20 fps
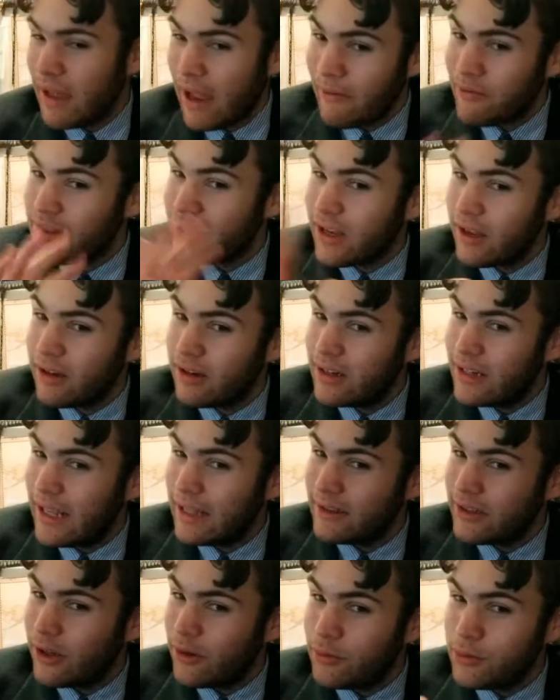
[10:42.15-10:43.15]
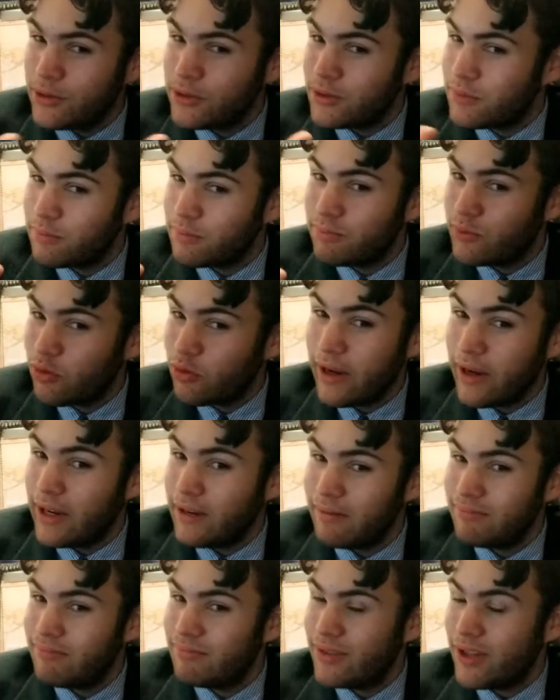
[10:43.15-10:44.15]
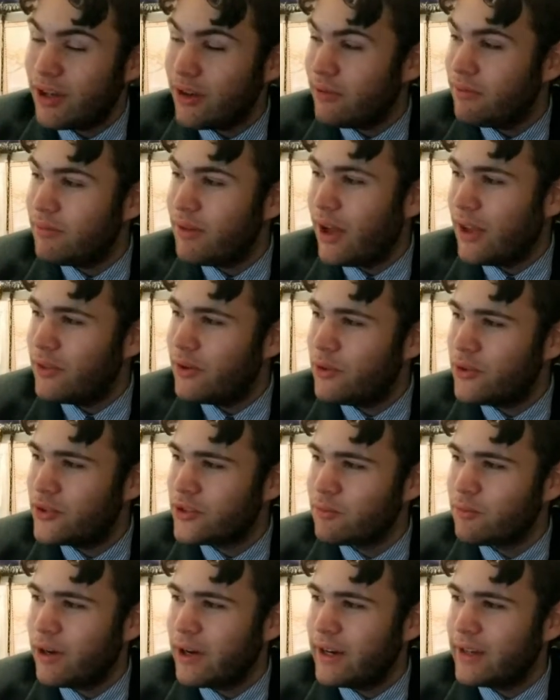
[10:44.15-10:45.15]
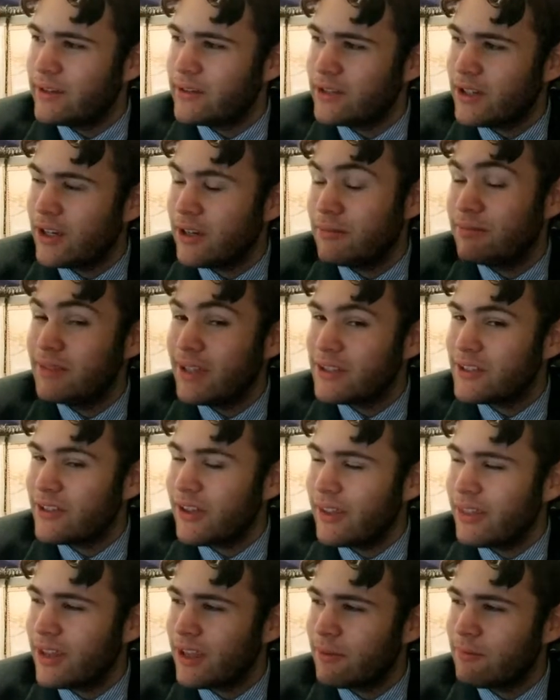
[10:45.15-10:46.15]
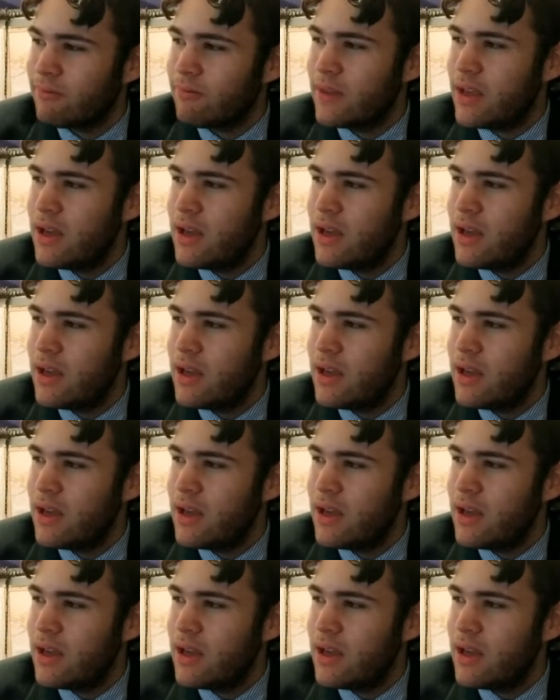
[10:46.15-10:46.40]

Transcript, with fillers: Everything other than that, though, was great though, on the wholesome rating, so that's the only thing.